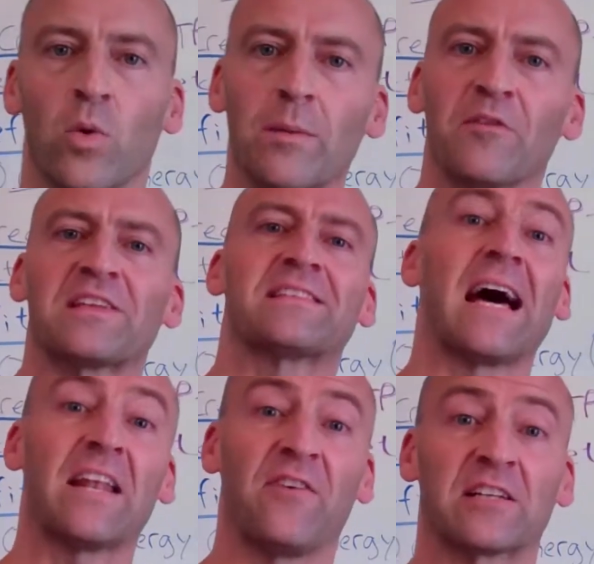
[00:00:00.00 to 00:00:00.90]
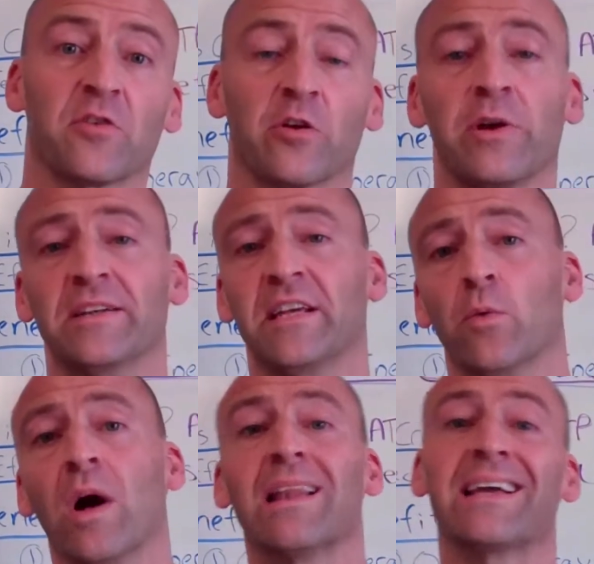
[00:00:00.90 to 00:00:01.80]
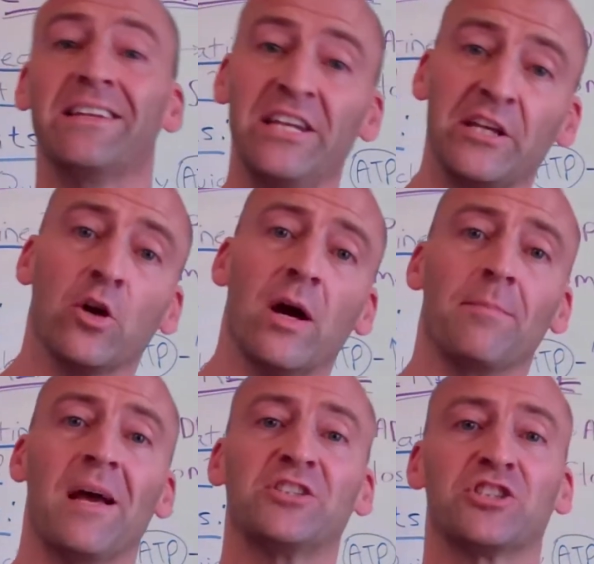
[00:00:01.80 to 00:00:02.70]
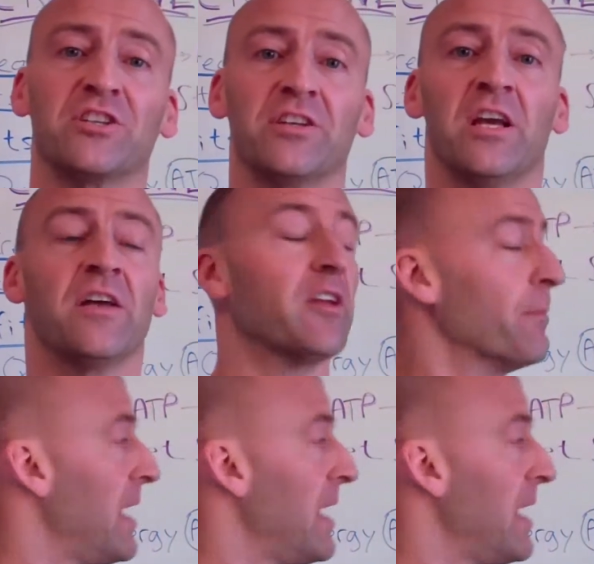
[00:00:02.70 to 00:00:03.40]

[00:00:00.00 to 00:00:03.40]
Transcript: what about the side effects for creatine? Well, like Niku had mentioned, there